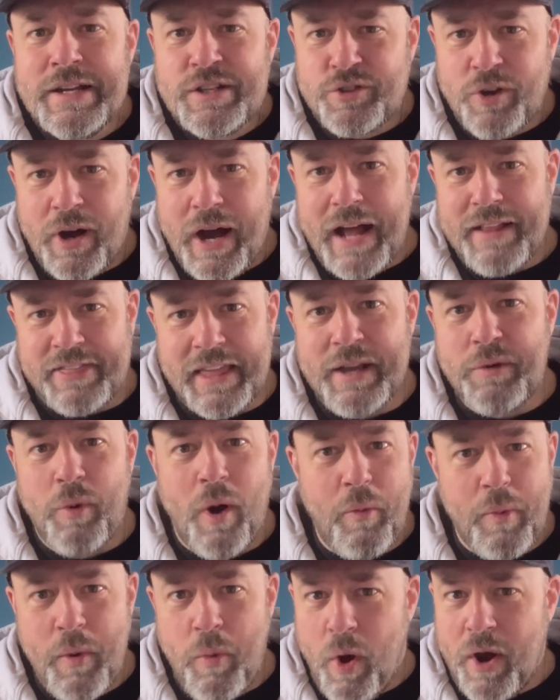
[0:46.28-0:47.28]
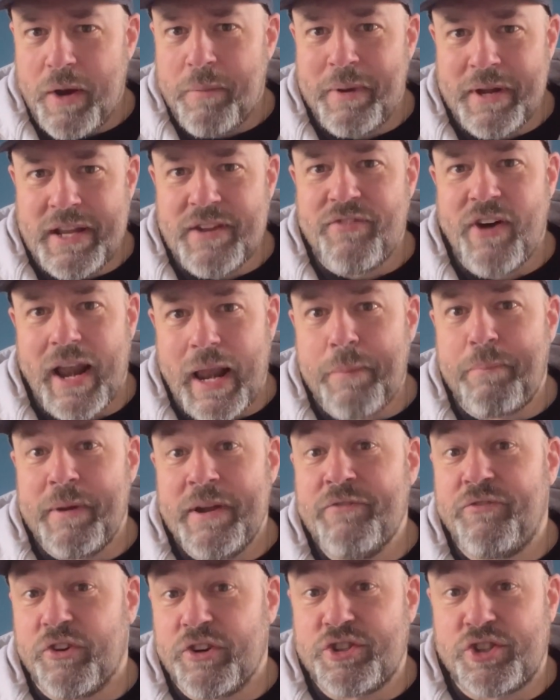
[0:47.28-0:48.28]
So I think what we want to be
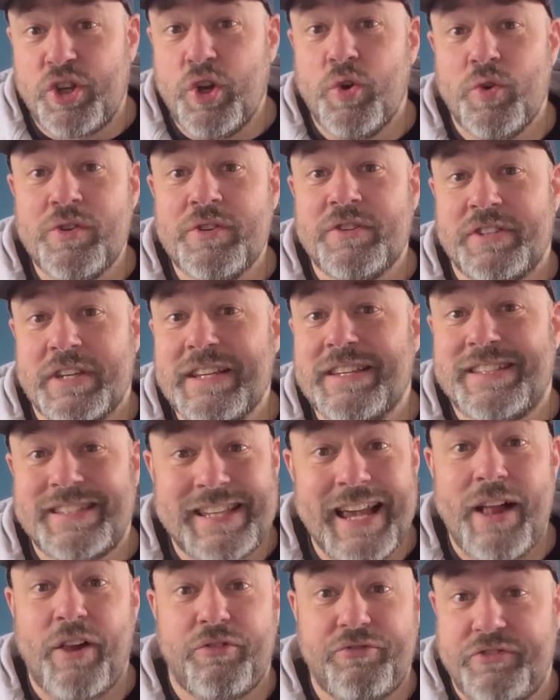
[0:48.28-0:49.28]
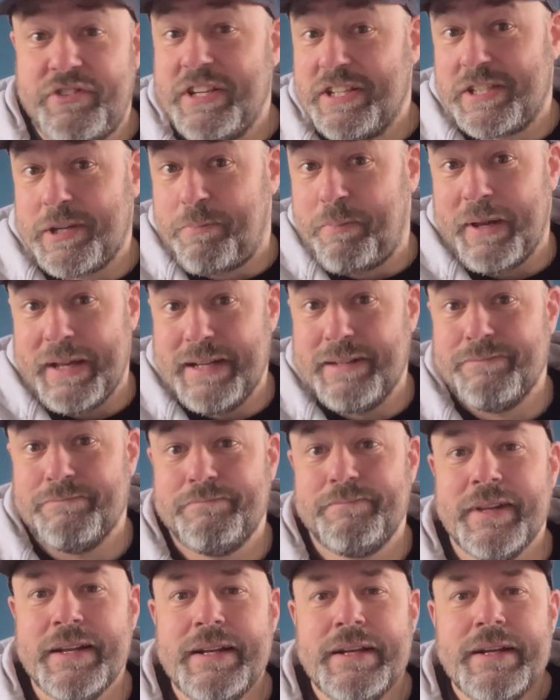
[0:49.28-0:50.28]
developing for students is self-discipline.
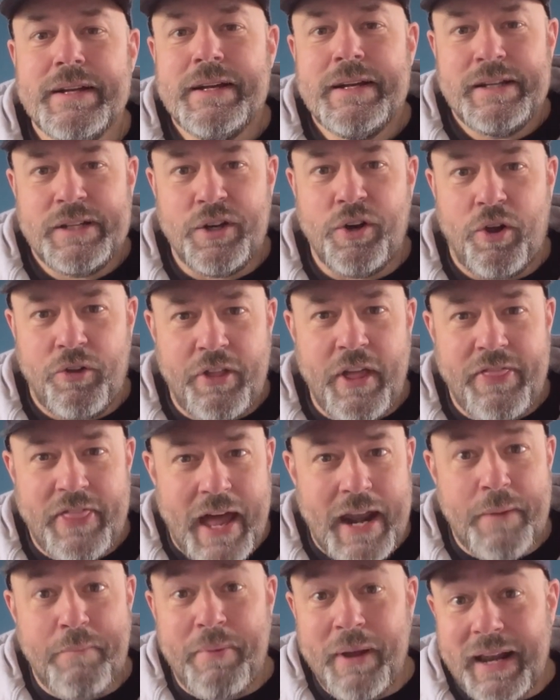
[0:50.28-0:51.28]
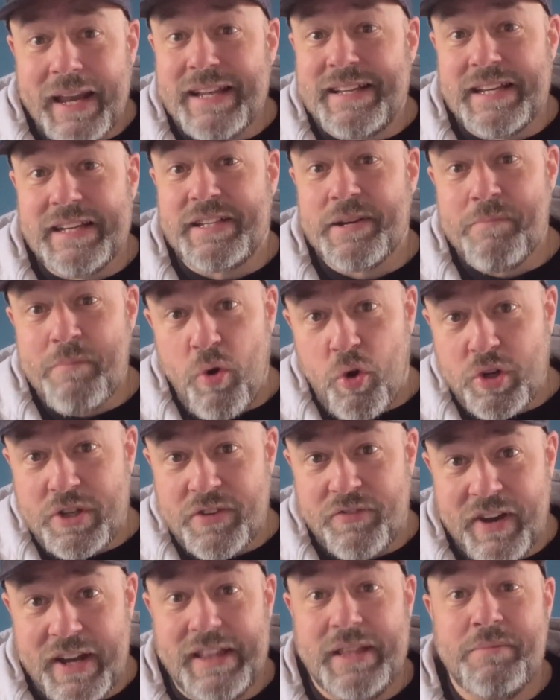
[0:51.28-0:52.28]
You know, that ability to
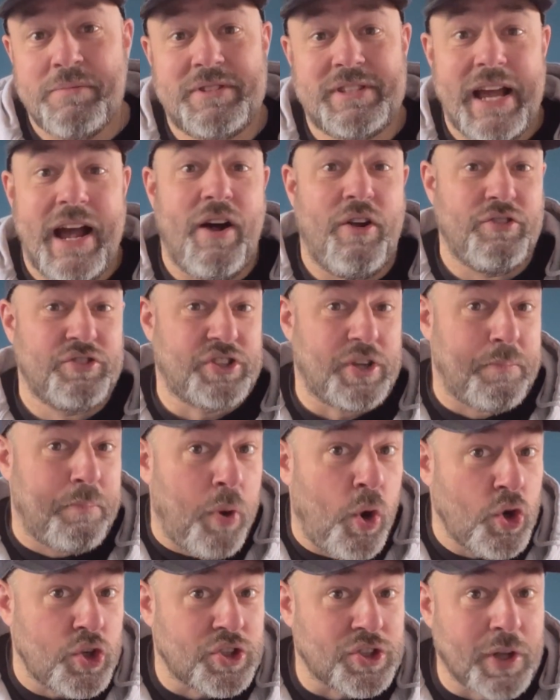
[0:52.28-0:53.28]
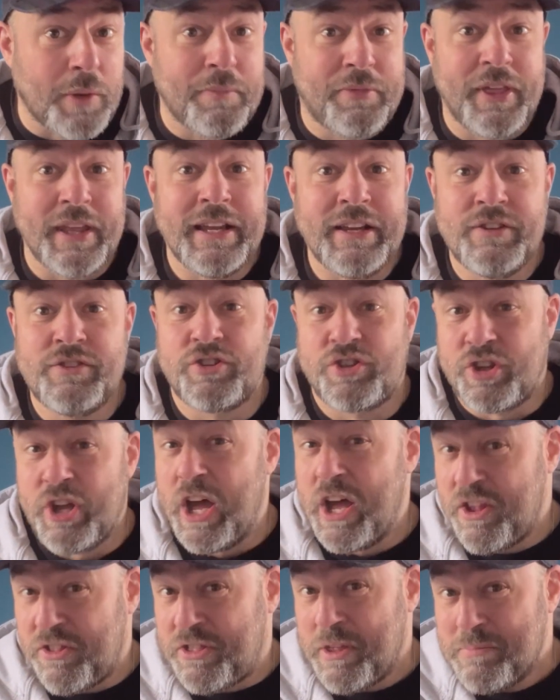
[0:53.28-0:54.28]
motivate themselves, to push
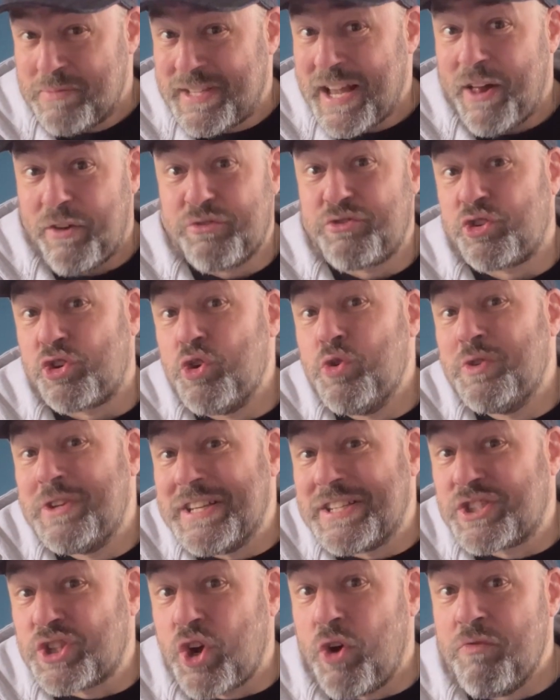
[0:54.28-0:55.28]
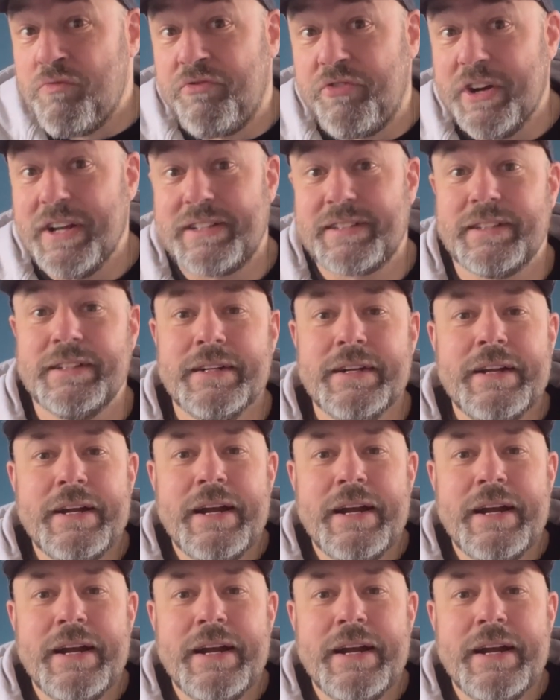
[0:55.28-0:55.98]
themselves through discomfort,